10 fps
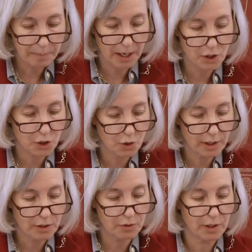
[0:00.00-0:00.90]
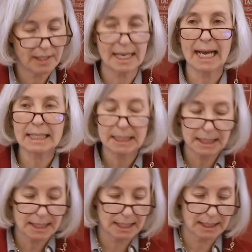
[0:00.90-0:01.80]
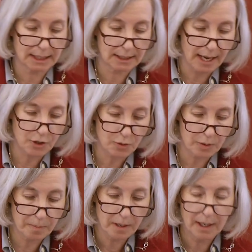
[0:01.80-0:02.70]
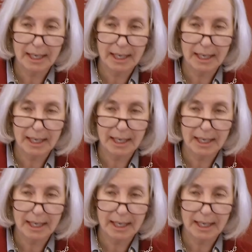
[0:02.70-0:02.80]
by students for his excellence in the classroom.